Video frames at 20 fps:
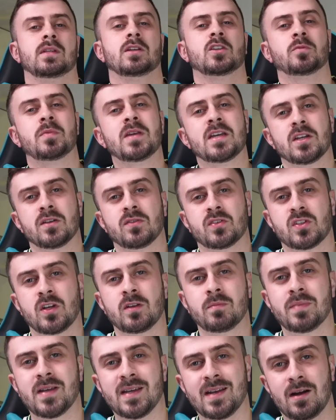speaking of
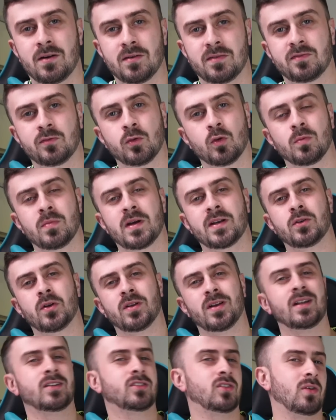Son being out of form and
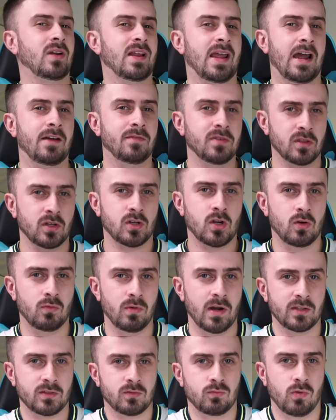not necessarily having the
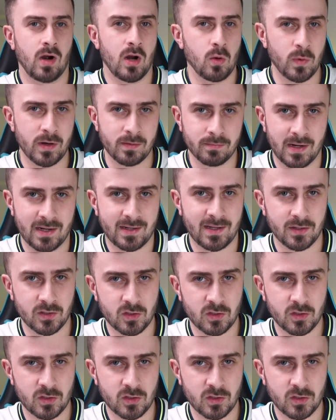correct right wing back at